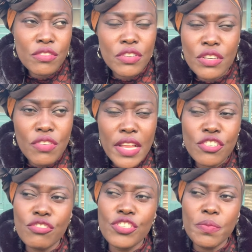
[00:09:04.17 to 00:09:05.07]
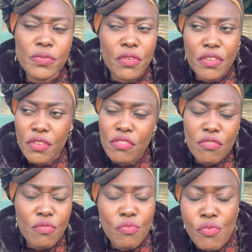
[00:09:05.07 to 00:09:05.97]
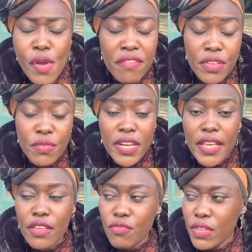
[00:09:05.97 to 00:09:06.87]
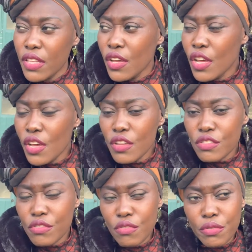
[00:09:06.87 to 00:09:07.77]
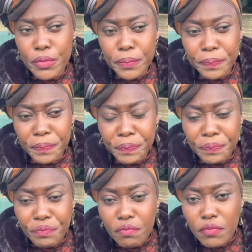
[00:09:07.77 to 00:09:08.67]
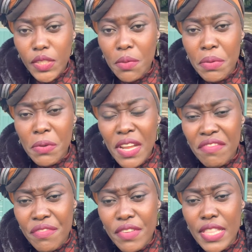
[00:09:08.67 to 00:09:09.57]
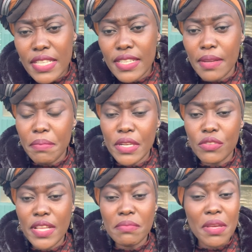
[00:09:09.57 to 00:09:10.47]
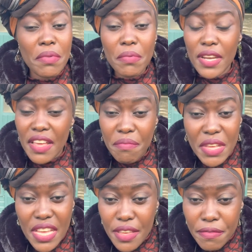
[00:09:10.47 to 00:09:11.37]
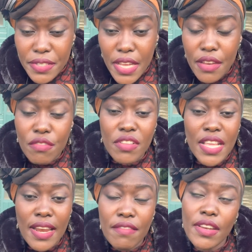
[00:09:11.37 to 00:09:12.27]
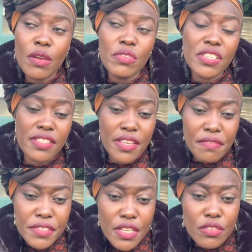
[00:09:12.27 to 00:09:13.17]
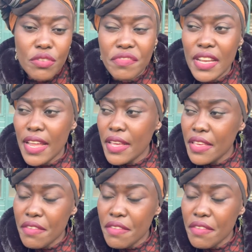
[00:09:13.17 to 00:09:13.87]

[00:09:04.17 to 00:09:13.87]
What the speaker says: or in relationships, or whoever you engage with. So people have different things that appeal to them. Some people like being gifted. Their love language is gifting. So if they like